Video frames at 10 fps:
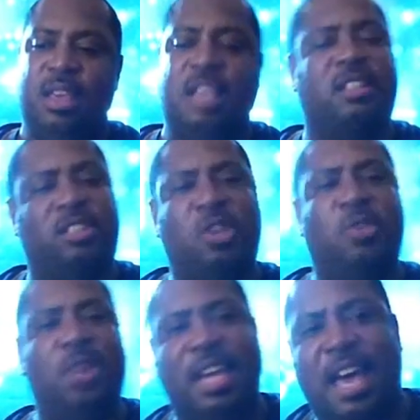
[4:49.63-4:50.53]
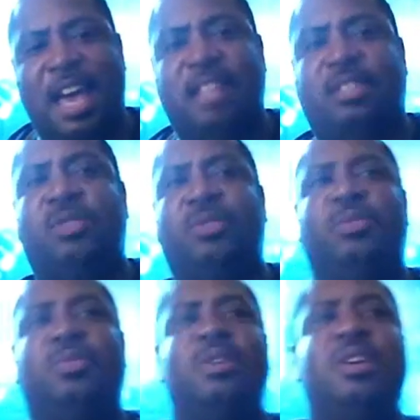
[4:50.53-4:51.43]
he's a Sony guy,
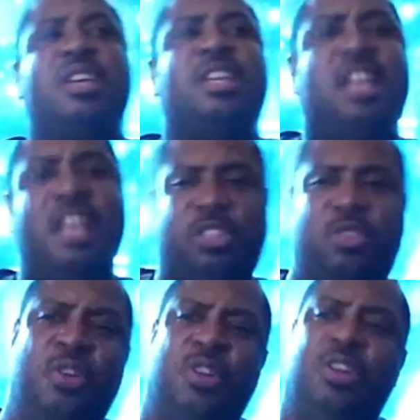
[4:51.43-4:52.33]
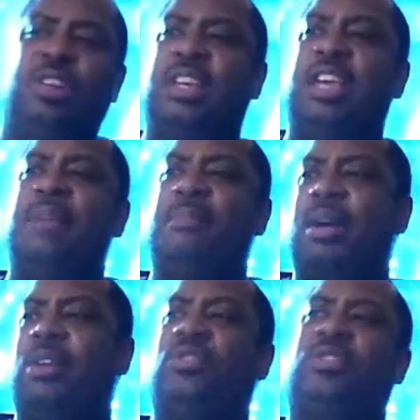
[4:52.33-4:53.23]
so yes, you're going to look at
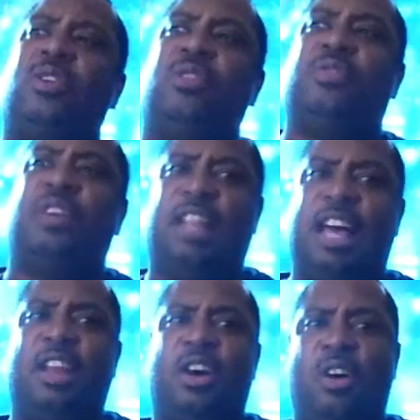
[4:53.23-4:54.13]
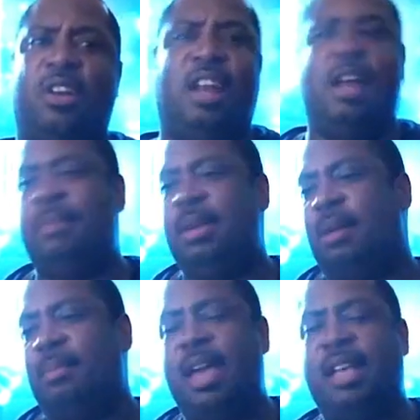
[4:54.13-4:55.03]
Microsoft a lot harder. Like me,
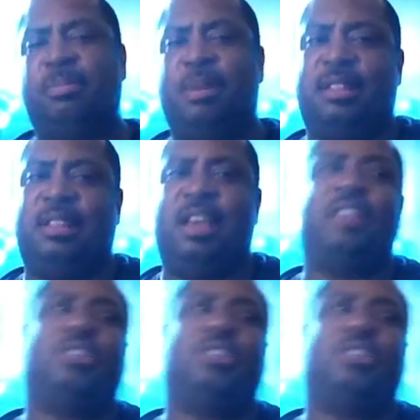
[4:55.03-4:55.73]
I'm an Xbox guy,